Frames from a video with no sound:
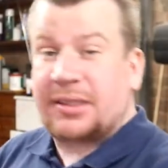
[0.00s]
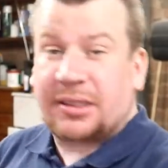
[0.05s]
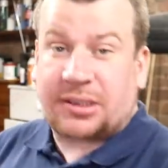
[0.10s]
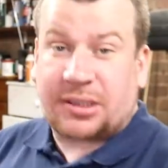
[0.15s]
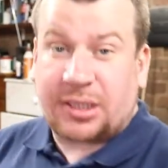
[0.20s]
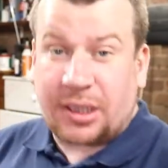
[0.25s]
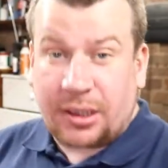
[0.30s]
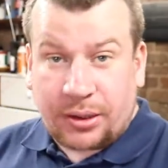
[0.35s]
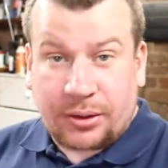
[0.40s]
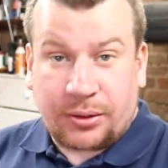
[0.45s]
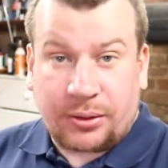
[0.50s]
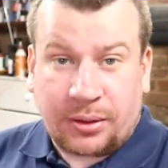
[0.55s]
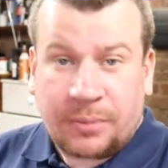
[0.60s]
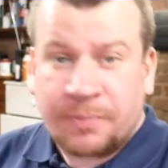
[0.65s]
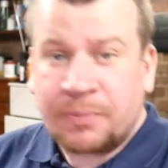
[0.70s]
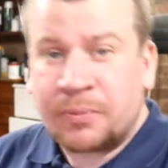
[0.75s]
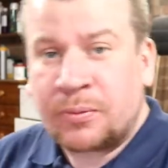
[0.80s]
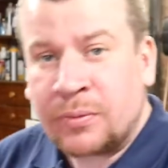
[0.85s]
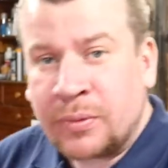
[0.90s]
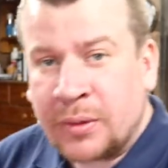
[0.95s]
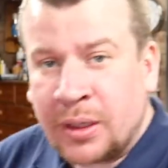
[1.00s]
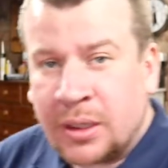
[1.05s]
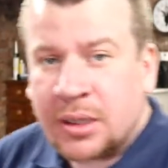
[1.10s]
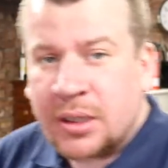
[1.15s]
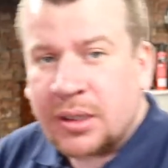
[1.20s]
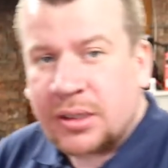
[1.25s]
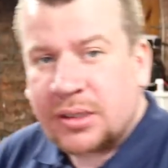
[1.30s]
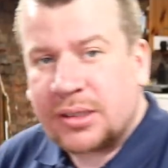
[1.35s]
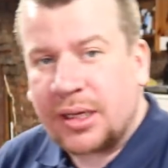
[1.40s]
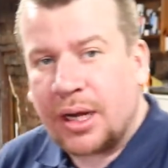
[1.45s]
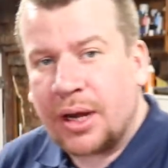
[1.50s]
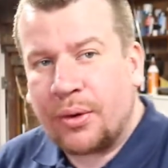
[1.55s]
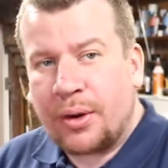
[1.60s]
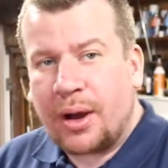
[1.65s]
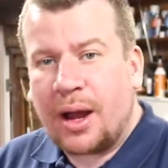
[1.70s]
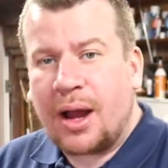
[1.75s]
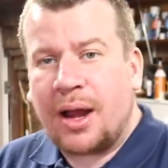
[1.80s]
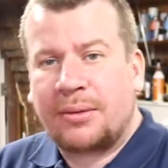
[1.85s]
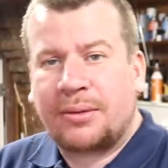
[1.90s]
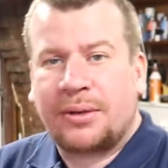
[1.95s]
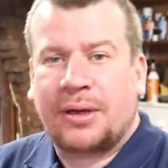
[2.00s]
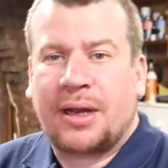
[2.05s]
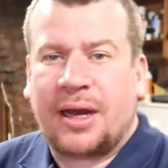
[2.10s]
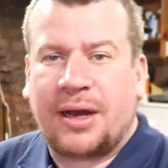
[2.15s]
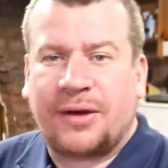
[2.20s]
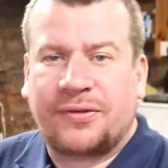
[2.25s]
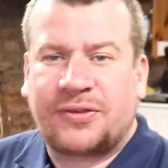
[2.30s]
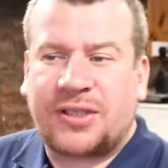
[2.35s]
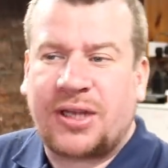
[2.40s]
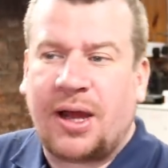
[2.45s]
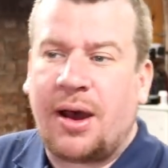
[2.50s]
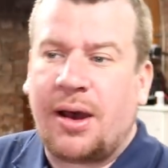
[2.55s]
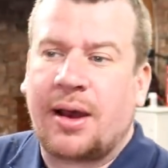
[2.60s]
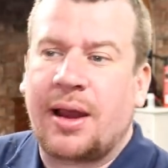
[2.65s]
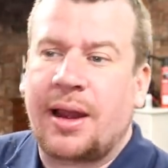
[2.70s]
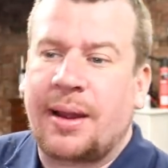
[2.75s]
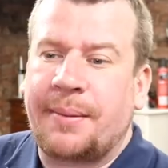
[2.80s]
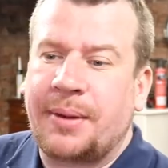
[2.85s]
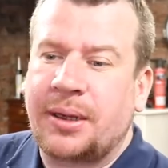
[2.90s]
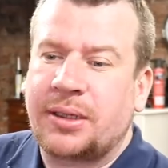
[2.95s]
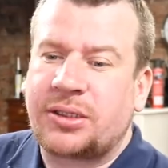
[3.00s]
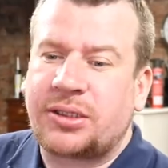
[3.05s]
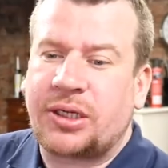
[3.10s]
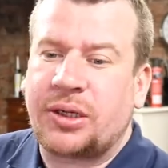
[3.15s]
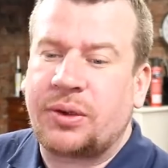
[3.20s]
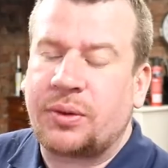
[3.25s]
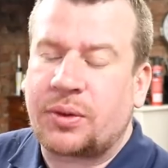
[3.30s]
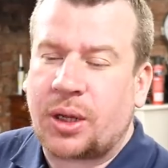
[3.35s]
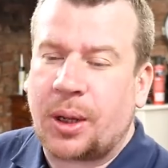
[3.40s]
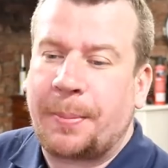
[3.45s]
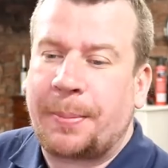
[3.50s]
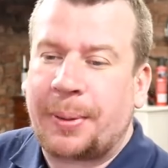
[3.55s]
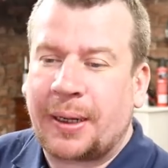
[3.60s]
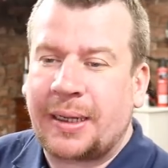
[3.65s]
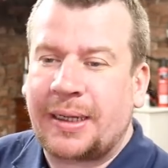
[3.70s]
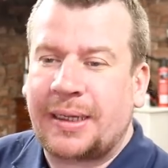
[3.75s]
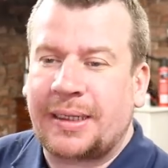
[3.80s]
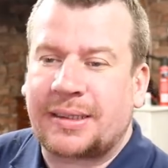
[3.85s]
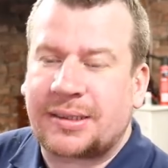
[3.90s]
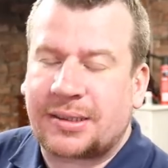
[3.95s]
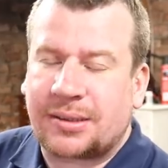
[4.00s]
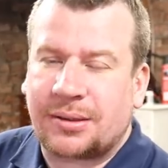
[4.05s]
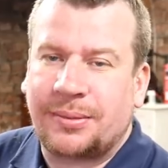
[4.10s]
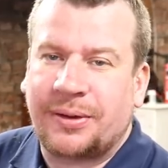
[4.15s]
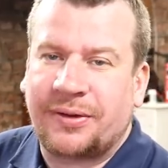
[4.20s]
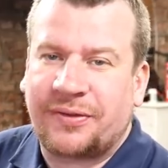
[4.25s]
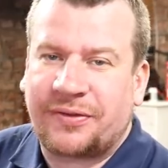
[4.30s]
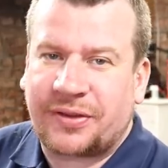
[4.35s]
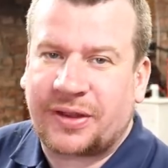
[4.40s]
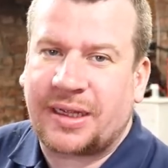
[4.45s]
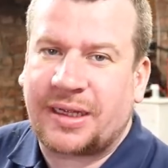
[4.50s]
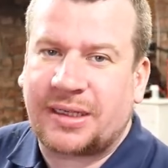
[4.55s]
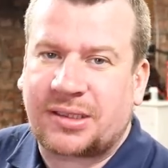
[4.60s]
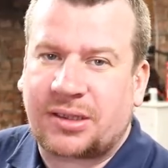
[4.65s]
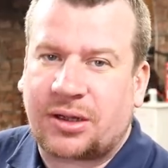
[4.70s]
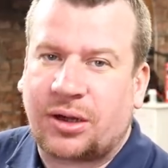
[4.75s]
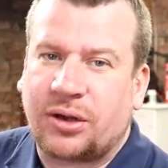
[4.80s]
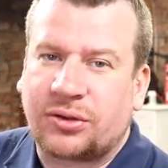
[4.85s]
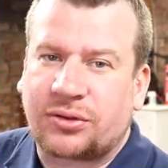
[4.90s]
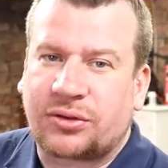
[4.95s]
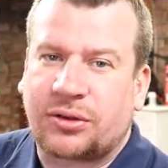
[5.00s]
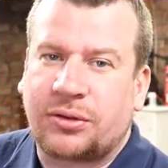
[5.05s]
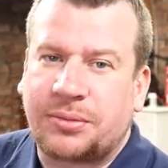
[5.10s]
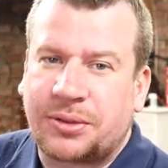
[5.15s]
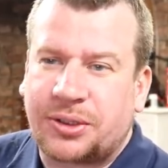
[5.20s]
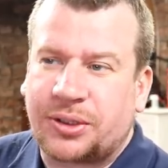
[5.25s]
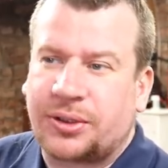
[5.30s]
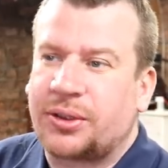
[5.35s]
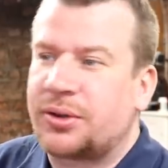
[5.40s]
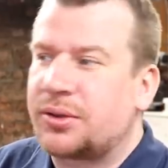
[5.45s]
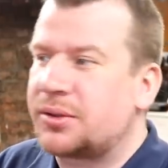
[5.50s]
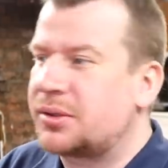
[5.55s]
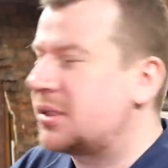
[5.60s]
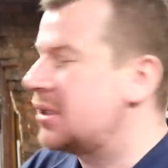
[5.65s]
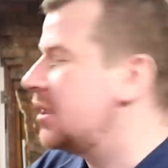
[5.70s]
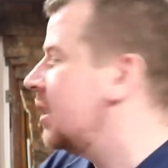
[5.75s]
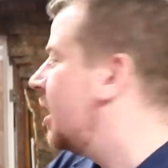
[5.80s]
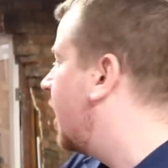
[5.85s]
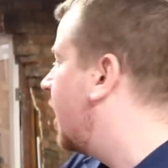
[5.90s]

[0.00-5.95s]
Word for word: to 2, so I'm going to have time to complete some of these cold room doors,